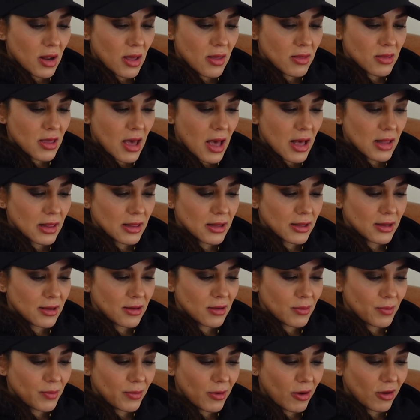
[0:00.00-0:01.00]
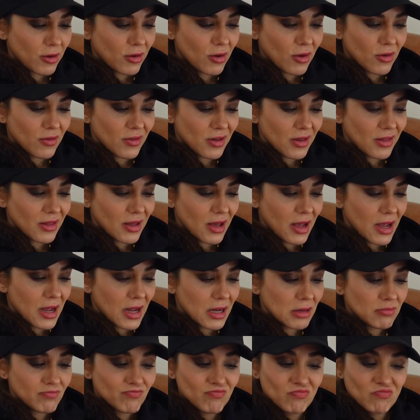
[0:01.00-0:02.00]
and that little pot over
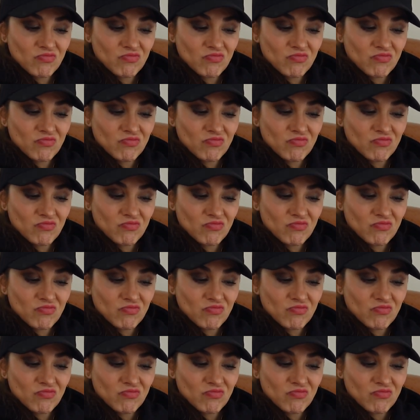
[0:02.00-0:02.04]
there,